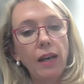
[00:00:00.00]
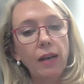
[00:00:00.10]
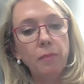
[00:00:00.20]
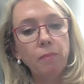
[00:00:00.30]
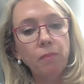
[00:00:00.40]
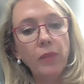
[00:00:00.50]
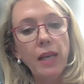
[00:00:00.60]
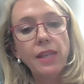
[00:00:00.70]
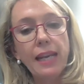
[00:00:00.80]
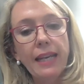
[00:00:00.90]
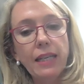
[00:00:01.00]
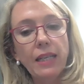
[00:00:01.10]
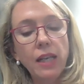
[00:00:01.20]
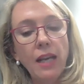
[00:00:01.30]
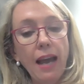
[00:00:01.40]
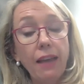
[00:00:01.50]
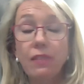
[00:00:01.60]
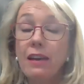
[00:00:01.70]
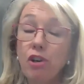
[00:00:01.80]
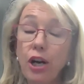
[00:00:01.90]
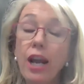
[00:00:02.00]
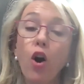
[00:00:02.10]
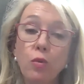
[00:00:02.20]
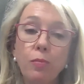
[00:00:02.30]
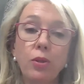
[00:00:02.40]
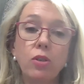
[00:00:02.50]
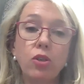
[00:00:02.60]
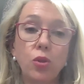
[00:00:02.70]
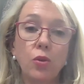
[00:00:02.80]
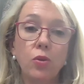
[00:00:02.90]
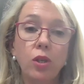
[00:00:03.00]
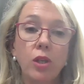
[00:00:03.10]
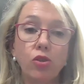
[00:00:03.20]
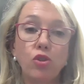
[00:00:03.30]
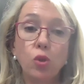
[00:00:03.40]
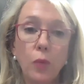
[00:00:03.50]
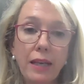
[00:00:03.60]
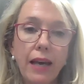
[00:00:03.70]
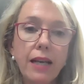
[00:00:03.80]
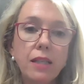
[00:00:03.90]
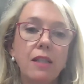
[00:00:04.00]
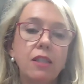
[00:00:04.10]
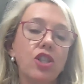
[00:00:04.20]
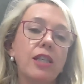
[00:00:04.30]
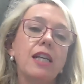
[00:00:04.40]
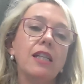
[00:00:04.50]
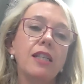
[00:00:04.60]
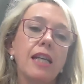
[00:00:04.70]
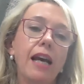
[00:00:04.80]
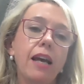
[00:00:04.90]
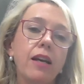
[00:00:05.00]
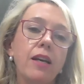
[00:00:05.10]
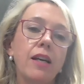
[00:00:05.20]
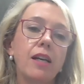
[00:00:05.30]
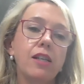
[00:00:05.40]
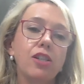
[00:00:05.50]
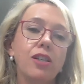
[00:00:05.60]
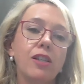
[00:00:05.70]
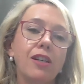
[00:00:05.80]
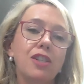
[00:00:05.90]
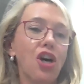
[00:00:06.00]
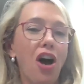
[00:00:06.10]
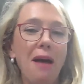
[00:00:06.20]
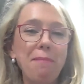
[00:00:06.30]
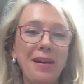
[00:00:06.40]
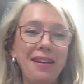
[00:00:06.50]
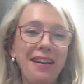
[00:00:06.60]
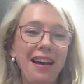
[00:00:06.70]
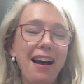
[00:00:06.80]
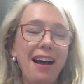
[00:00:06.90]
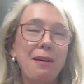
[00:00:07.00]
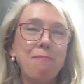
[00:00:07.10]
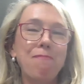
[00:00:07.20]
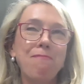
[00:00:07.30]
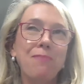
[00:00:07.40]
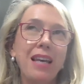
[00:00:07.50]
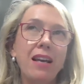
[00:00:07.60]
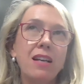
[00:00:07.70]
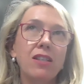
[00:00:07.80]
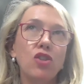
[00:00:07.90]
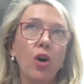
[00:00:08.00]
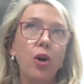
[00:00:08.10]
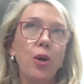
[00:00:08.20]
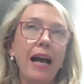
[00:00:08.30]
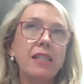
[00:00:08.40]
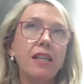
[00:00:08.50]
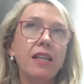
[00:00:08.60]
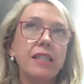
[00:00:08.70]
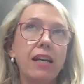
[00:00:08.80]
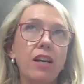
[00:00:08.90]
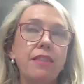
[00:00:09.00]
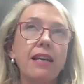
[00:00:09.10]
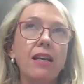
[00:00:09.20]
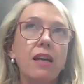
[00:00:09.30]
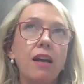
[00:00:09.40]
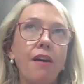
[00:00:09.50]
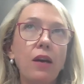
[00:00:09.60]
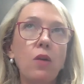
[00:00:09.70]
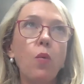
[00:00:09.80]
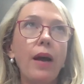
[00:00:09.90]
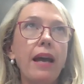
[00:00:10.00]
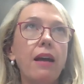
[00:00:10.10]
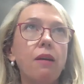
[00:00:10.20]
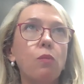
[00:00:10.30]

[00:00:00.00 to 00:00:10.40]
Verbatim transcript: um, need, and they're very open to doing that. It's just going to take time. Yep. Um, so as I said, I think I think we're